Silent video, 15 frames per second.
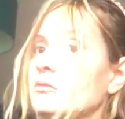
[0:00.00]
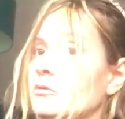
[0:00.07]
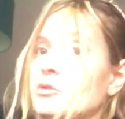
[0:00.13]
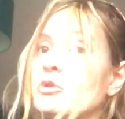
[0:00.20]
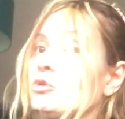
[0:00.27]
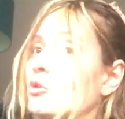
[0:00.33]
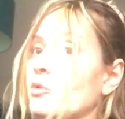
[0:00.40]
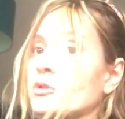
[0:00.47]

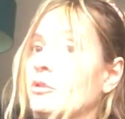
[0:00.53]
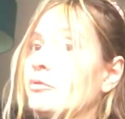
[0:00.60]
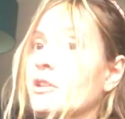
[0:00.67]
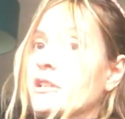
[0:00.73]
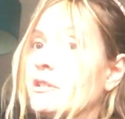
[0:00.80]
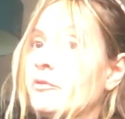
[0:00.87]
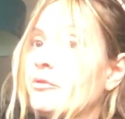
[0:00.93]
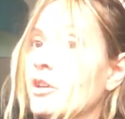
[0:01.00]
you don't want to
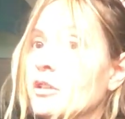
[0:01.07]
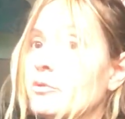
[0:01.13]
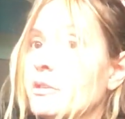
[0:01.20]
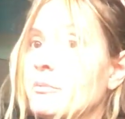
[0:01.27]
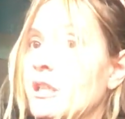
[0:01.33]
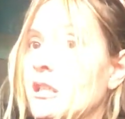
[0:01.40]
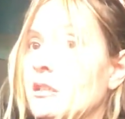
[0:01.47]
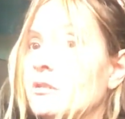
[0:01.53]
fucking fuck with
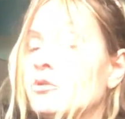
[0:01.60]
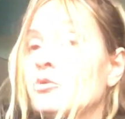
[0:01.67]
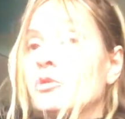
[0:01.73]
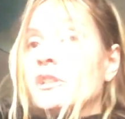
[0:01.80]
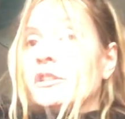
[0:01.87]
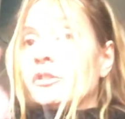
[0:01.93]
me. You really